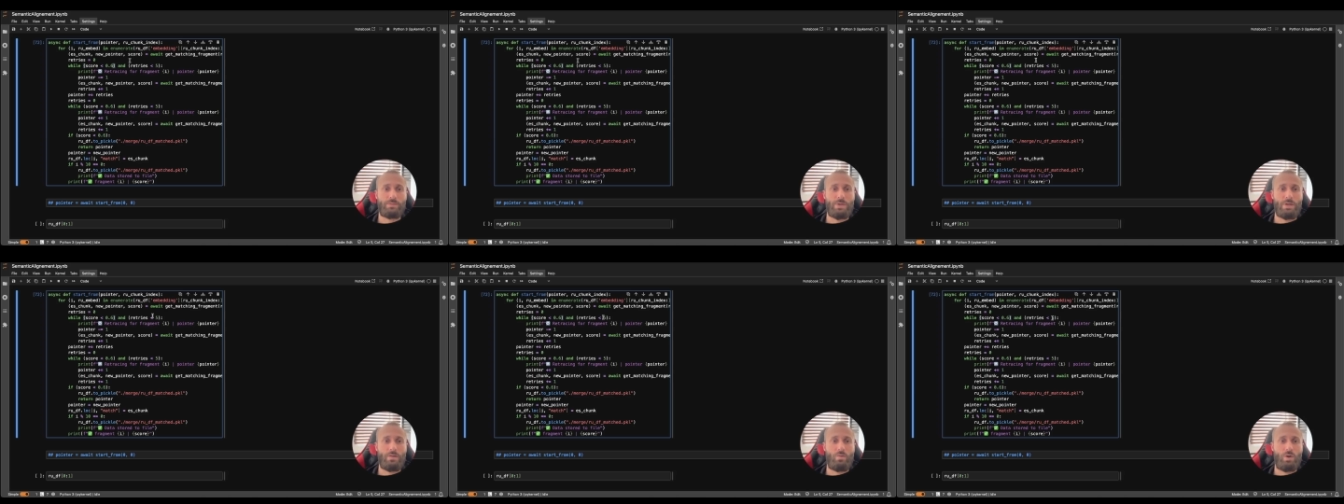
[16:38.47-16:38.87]

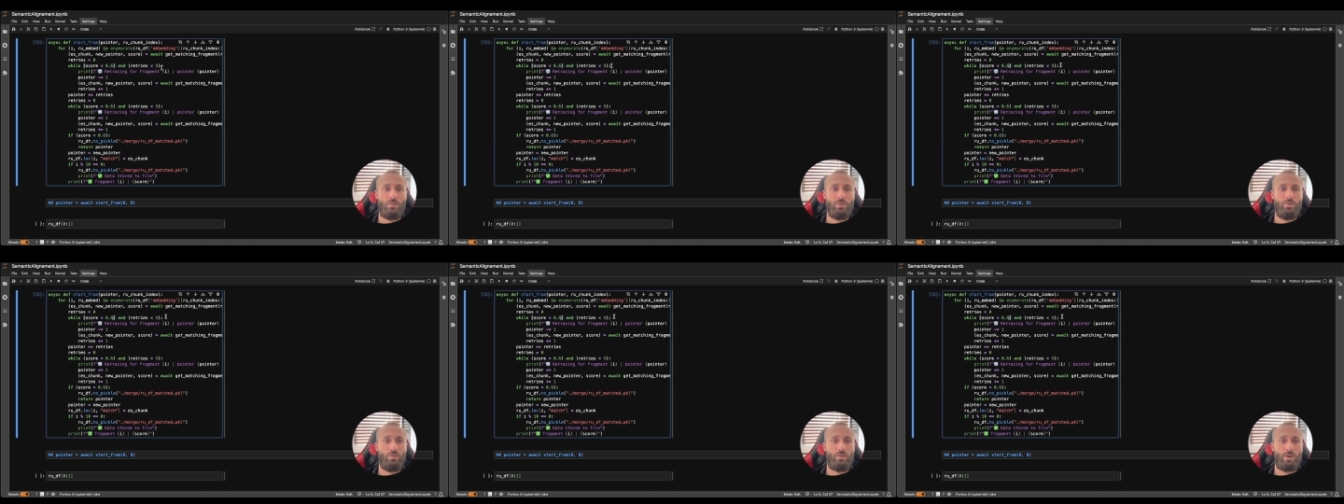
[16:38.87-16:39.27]
When
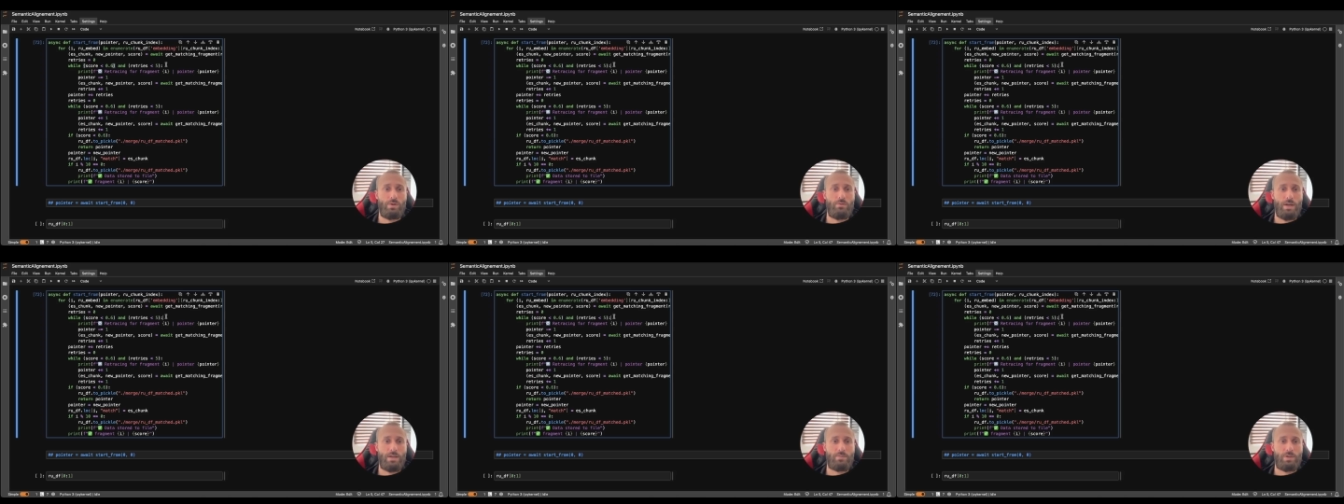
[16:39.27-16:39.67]
we do the
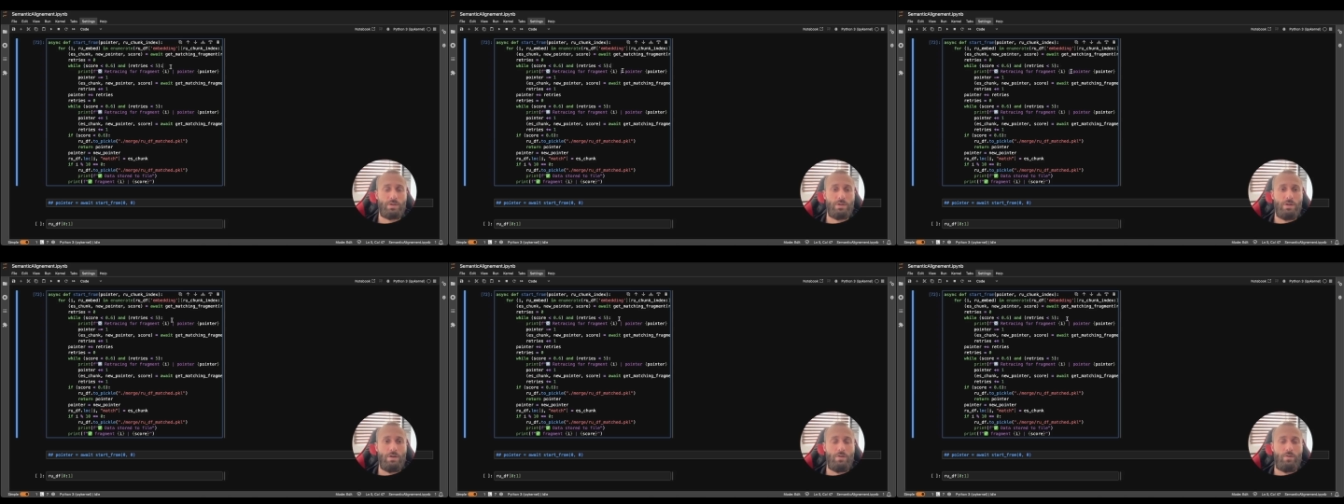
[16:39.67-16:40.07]
retracement,
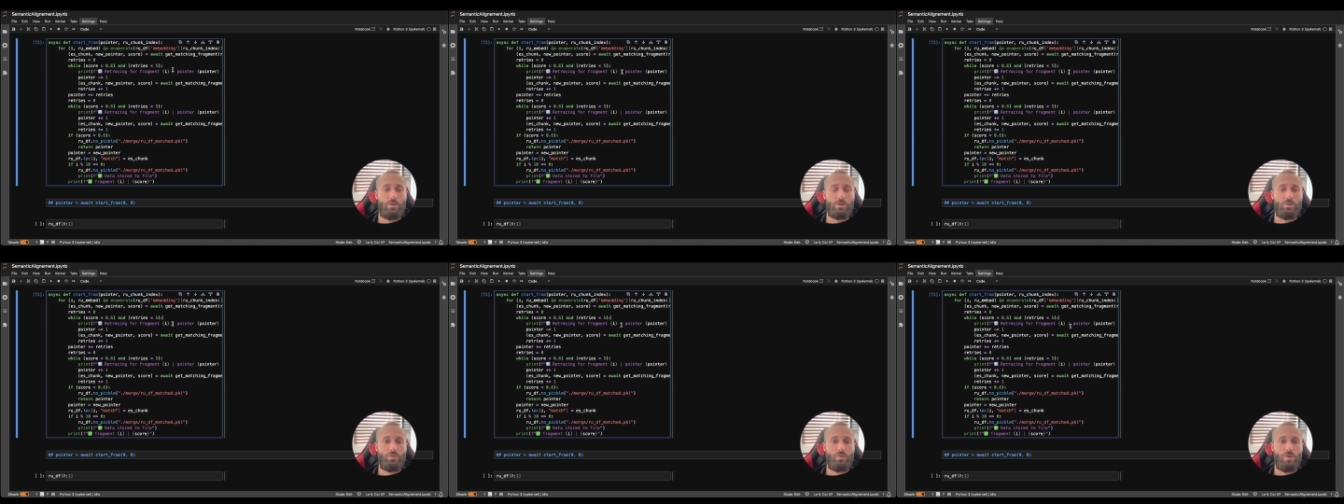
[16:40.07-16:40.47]

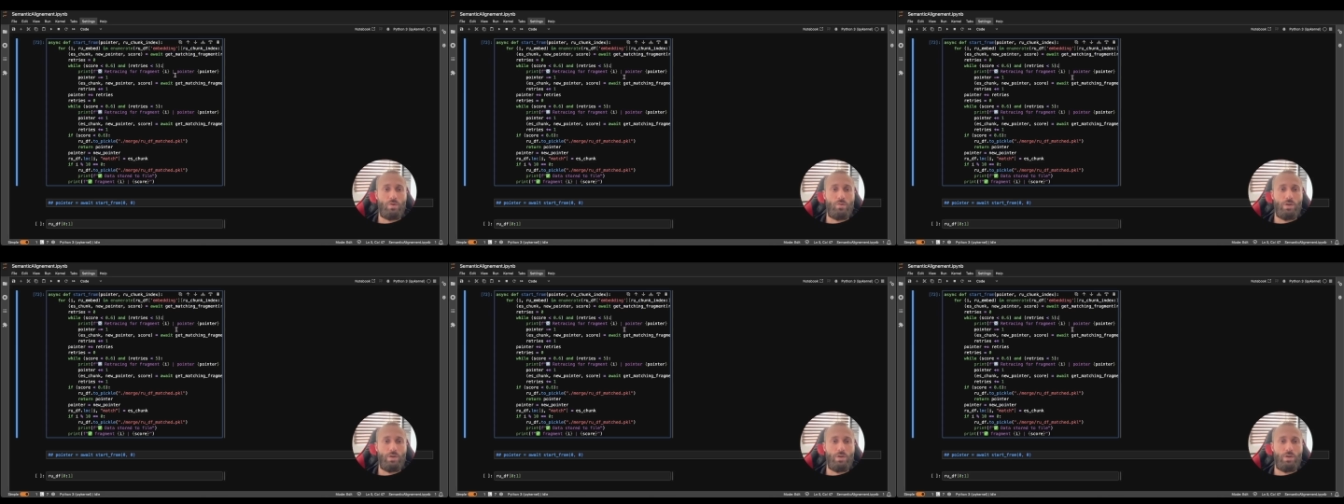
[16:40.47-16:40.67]
first of all,